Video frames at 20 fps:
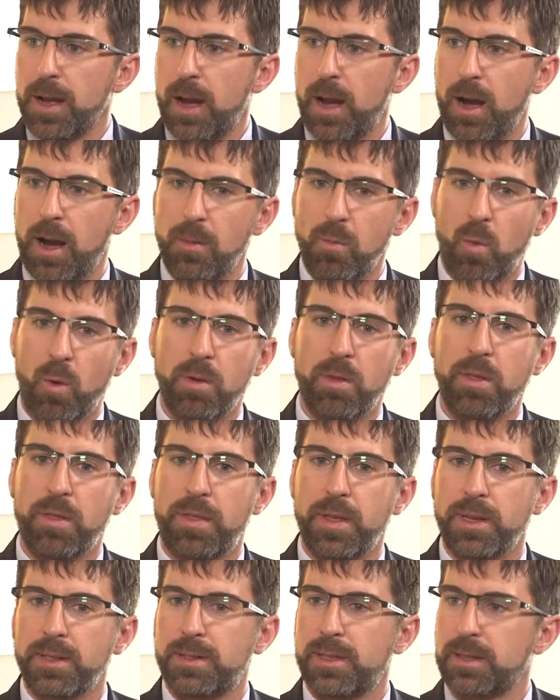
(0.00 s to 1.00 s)
One of the
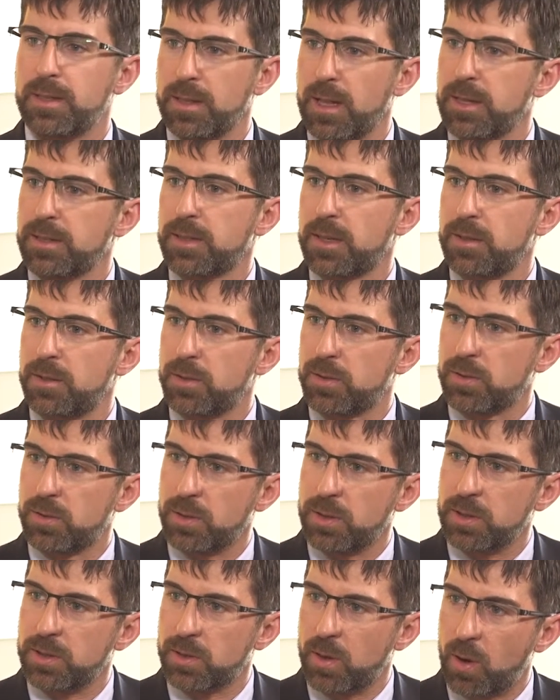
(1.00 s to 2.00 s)
things that's less
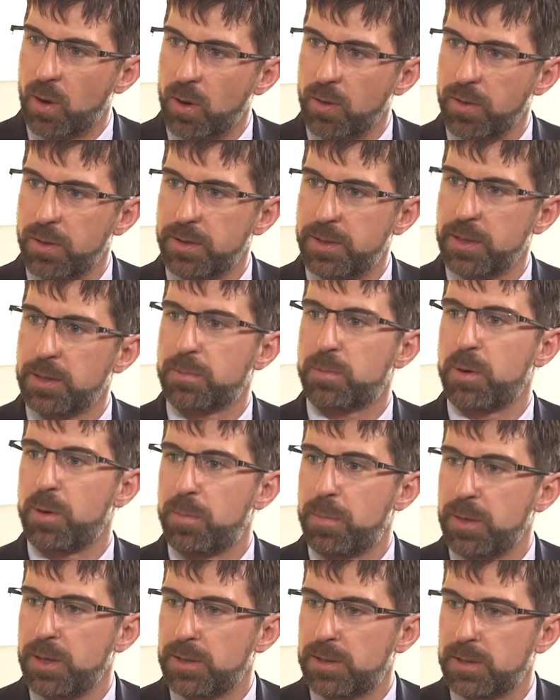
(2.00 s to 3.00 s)
understood is all the
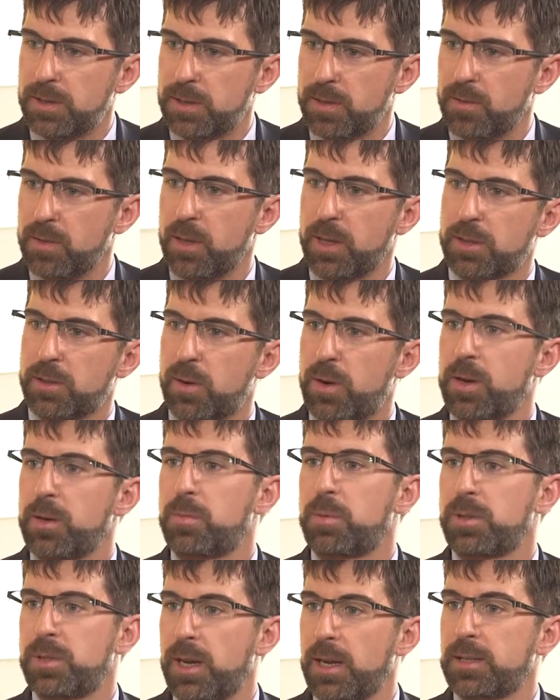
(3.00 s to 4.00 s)
disparate pieces of electronic
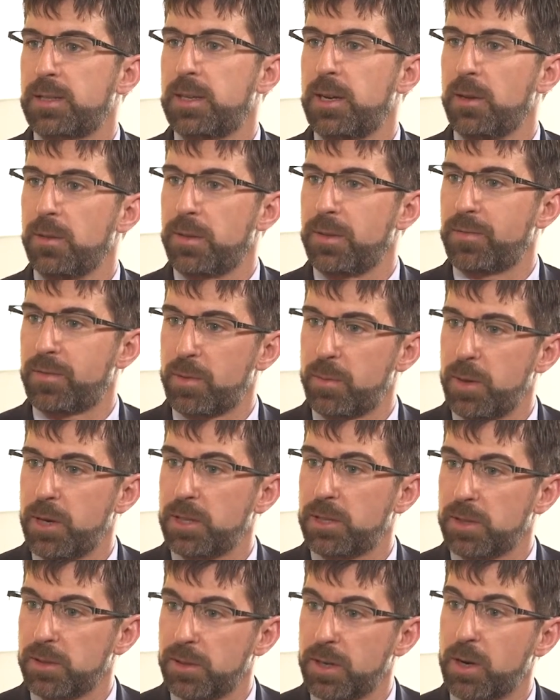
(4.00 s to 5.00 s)
protected health
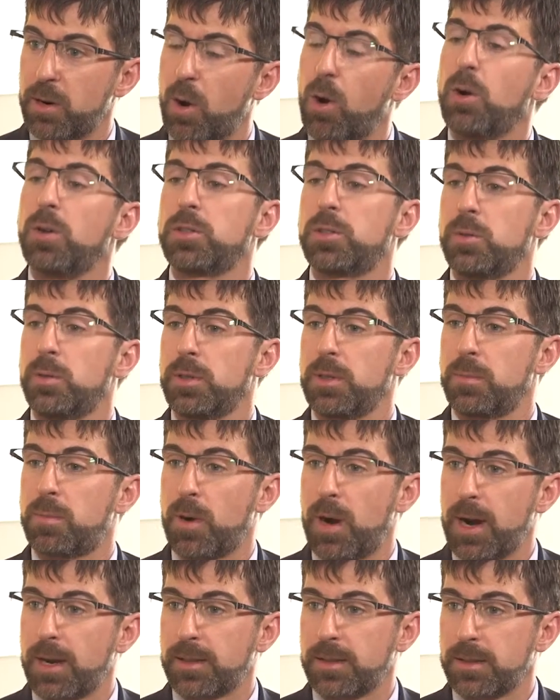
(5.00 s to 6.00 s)
information that are also in the
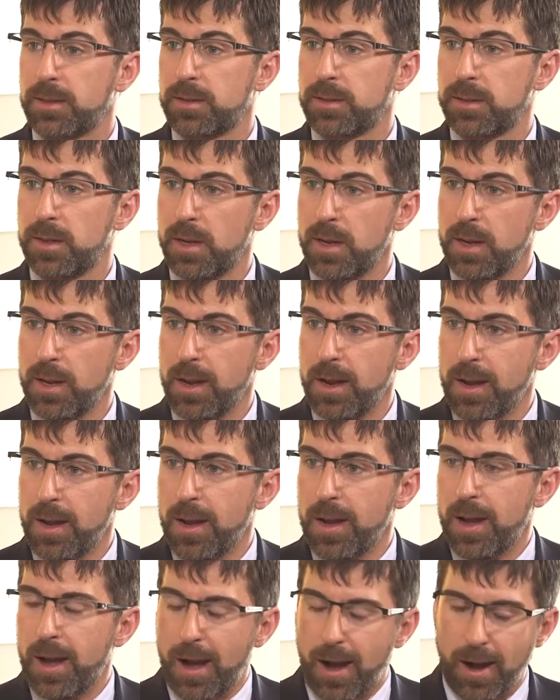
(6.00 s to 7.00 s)
practice.
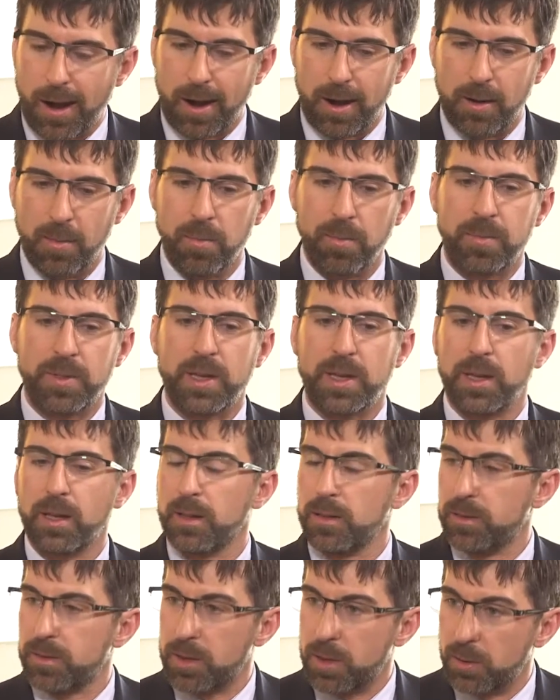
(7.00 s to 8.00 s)
The
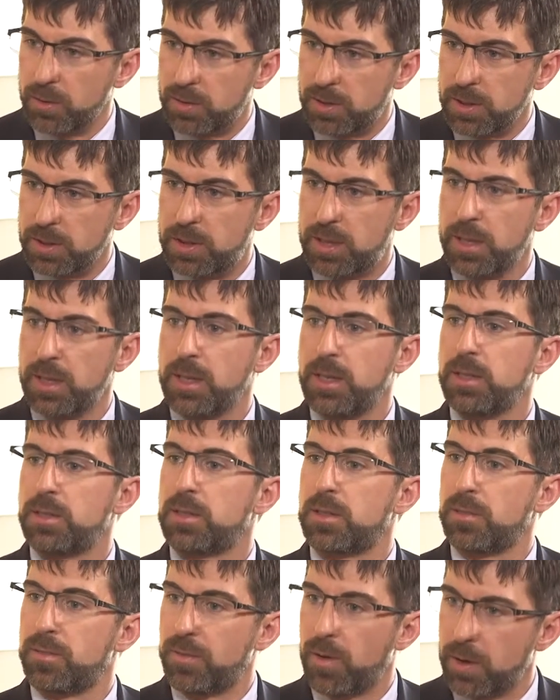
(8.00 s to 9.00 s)

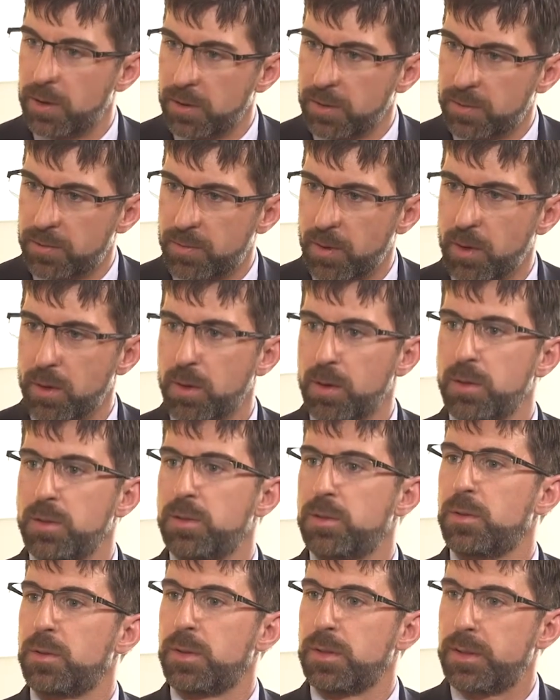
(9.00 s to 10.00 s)
OCTs, the fundus
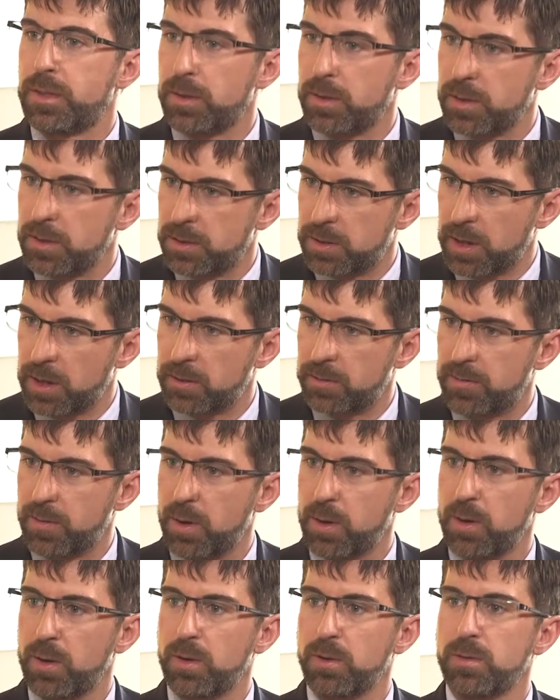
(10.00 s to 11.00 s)
photos, your anterior seg
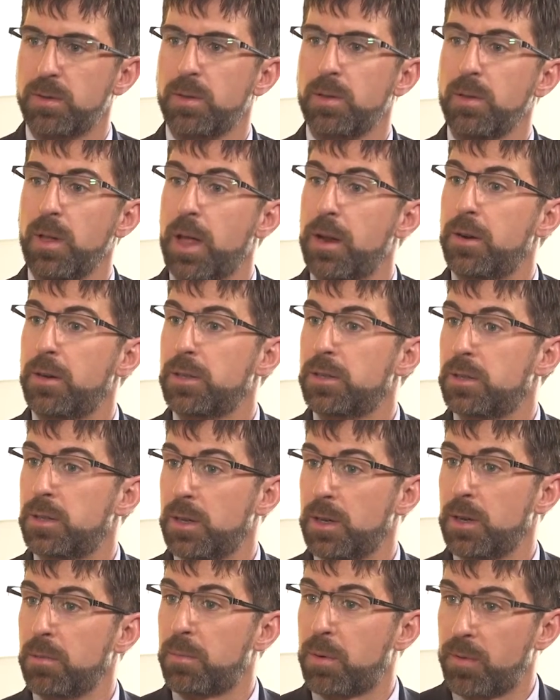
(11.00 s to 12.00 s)
photos, letters
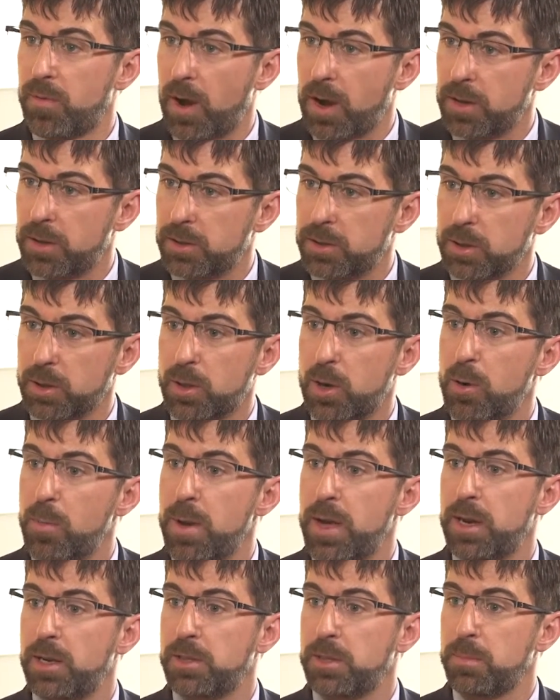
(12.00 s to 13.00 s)
to providers you're
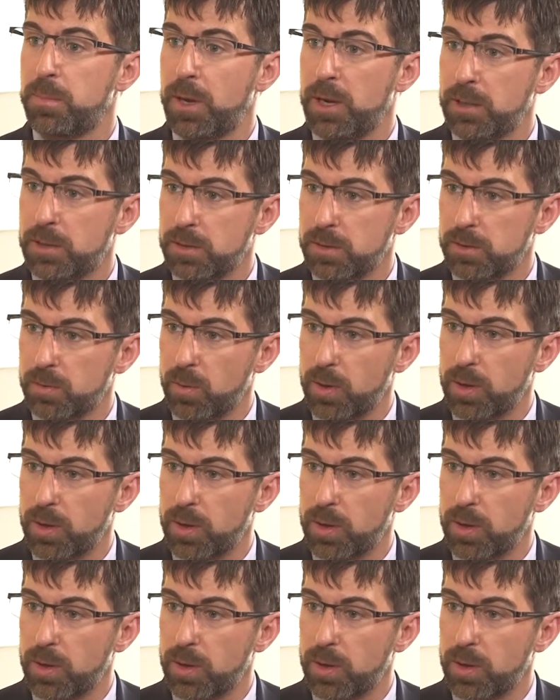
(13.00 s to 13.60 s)
co-managing patients